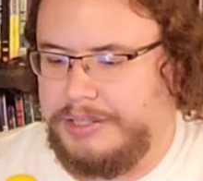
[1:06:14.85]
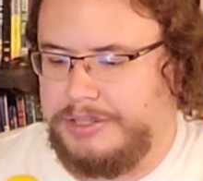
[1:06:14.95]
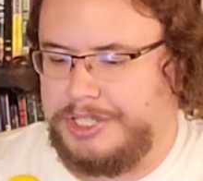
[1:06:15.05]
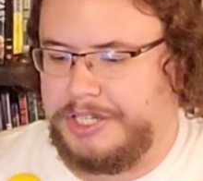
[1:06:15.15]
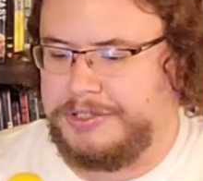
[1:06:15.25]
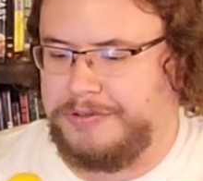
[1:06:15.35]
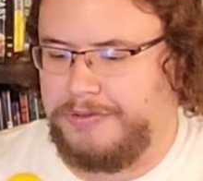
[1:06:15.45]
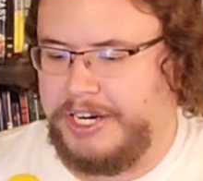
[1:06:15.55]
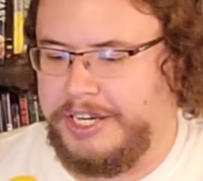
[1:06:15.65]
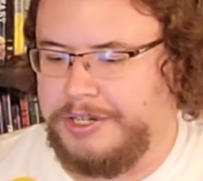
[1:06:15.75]
Jess
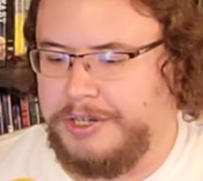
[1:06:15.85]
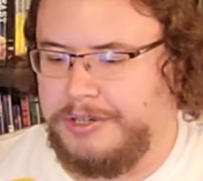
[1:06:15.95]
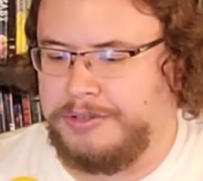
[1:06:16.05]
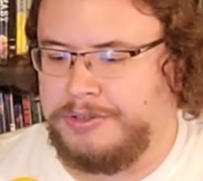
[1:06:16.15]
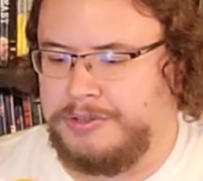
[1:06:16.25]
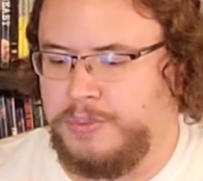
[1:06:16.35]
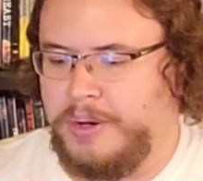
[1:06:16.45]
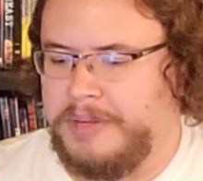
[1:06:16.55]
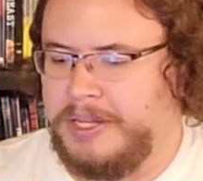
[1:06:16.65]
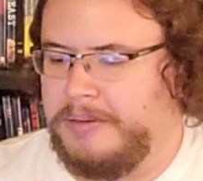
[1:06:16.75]
Franco's
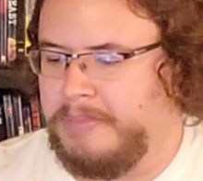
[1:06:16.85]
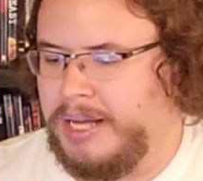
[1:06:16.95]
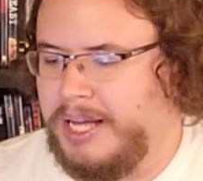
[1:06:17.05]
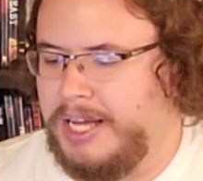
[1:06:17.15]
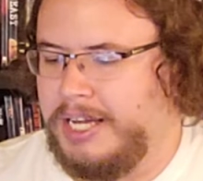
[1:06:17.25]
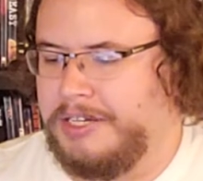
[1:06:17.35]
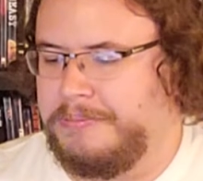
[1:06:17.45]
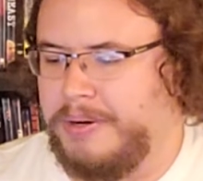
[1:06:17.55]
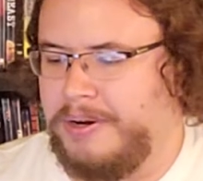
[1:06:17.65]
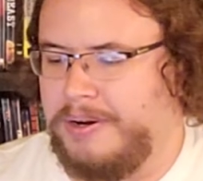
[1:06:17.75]
Women
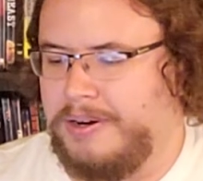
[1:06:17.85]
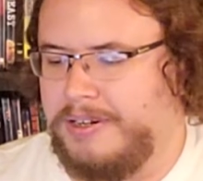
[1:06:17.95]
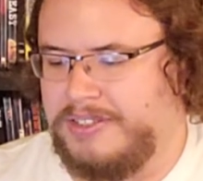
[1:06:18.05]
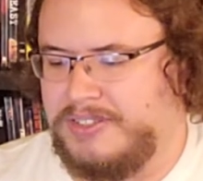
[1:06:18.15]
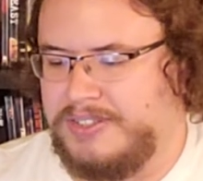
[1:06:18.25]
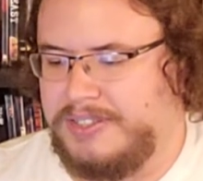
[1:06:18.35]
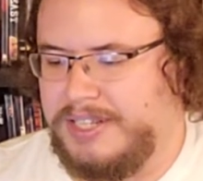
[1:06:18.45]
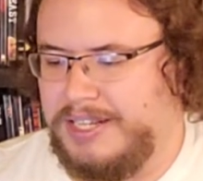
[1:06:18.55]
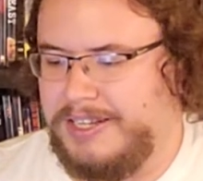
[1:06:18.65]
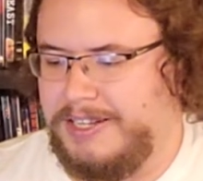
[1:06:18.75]
Behind Bars.
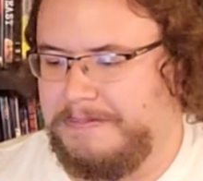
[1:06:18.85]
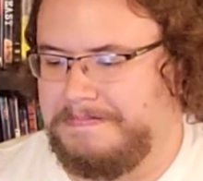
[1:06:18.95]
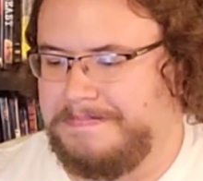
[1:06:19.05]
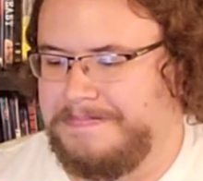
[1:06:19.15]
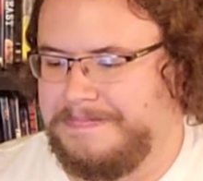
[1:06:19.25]
Um,